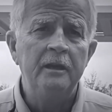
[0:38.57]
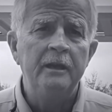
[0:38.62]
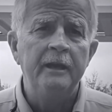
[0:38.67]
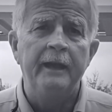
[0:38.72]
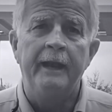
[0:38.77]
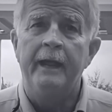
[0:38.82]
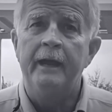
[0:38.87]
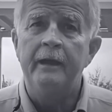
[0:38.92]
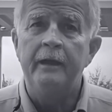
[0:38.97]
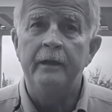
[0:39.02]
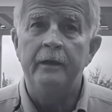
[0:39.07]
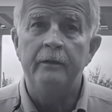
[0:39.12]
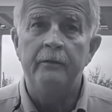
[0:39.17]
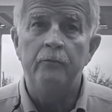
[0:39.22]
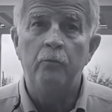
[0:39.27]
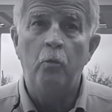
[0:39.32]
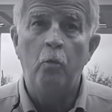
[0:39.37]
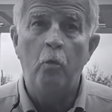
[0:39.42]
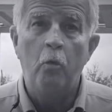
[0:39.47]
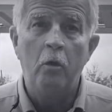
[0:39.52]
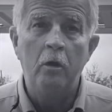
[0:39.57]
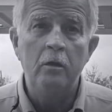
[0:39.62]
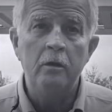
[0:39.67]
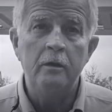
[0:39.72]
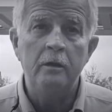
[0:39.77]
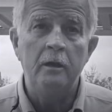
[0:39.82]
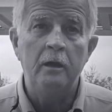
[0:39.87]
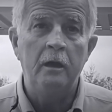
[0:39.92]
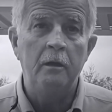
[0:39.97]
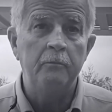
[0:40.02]
And I have
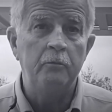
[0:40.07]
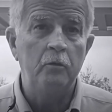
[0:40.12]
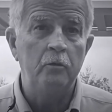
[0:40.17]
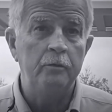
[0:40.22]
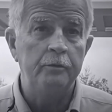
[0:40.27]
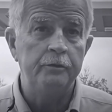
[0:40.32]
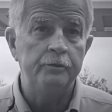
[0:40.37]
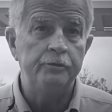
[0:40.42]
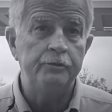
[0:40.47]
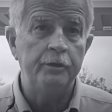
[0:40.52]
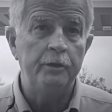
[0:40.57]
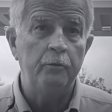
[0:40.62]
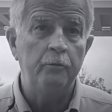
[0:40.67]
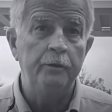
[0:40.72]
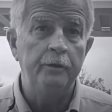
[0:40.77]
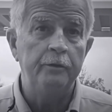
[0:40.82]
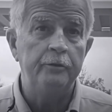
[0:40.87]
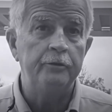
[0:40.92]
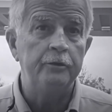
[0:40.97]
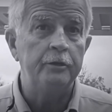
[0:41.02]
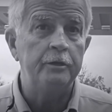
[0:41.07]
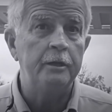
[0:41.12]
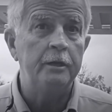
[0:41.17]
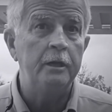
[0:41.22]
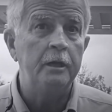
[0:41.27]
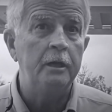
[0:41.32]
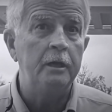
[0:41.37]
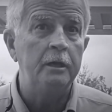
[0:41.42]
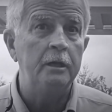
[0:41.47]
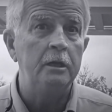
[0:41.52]
one I'm going to share with you
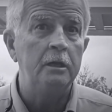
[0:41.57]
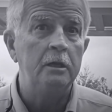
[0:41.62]
today.